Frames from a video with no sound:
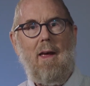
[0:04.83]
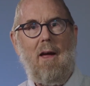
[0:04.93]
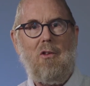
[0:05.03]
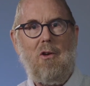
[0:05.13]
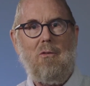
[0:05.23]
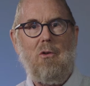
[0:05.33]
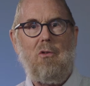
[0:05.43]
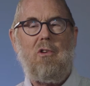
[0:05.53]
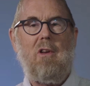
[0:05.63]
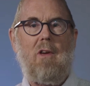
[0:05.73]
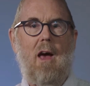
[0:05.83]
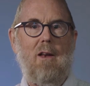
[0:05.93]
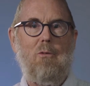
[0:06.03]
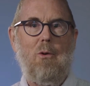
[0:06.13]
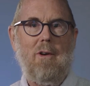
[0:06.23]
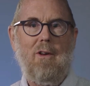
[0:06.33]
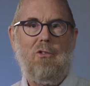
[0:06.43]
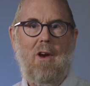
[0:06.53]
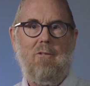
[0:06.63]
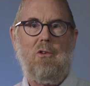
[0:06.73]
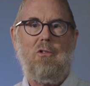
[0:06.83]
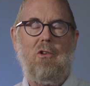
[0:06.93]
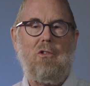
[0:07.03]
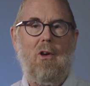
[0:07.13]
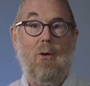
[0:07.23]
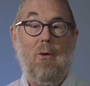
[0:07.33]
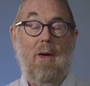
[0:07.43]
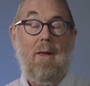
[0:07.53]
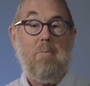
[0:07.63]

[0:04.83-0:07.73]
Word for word: at the University of California, San Francisco.